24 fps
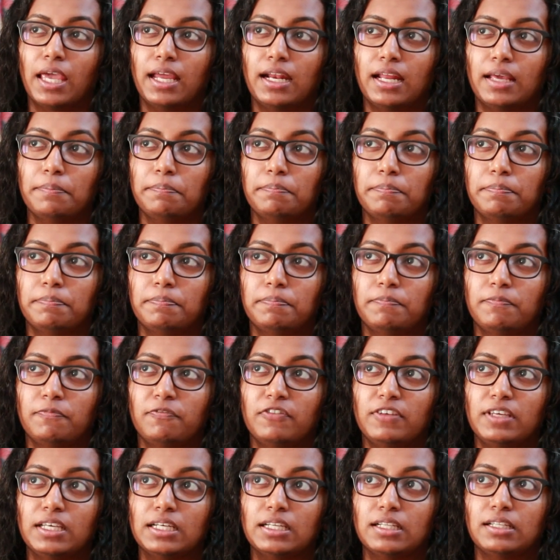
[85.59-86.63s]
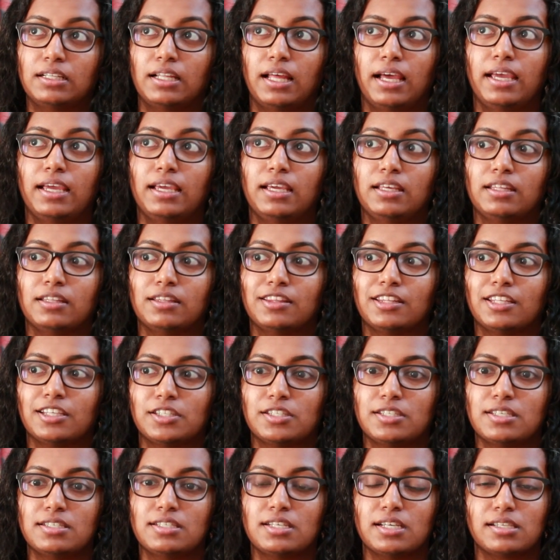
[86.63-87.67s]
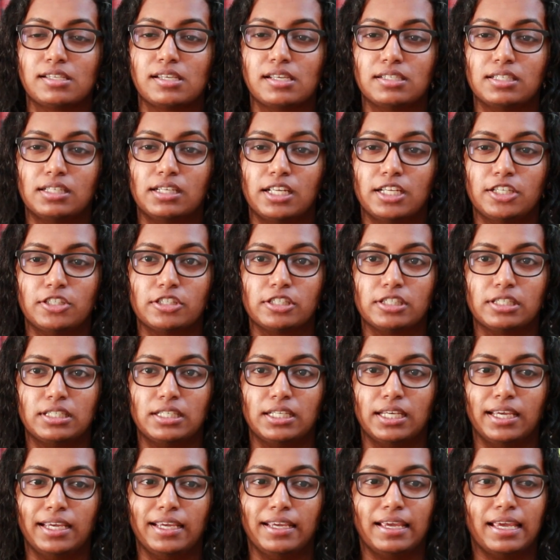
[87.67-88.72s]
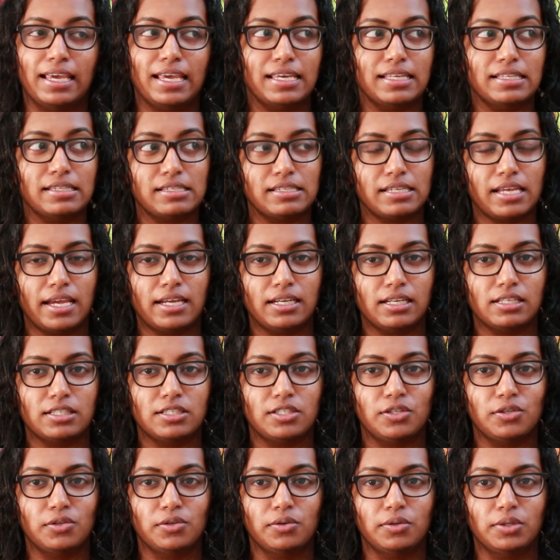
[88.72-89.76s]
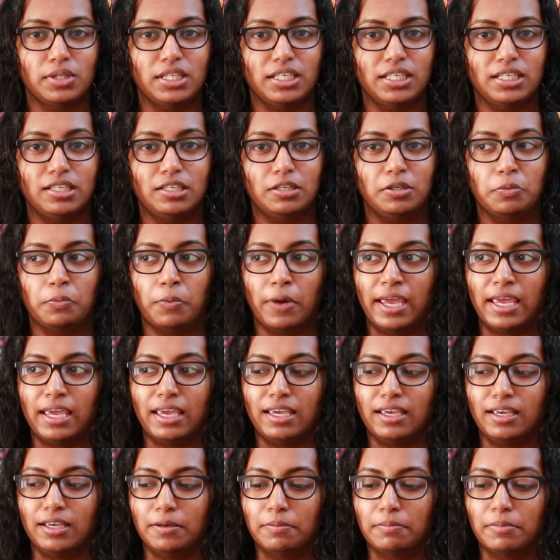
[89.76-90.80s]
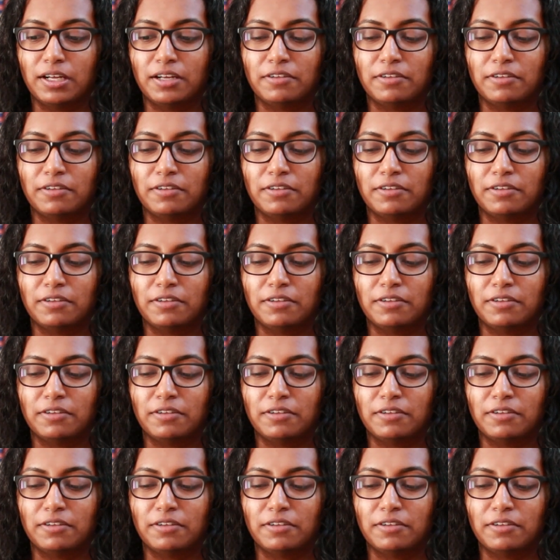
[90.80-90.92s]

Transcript: And I feel like this is just such an interesting insight into the way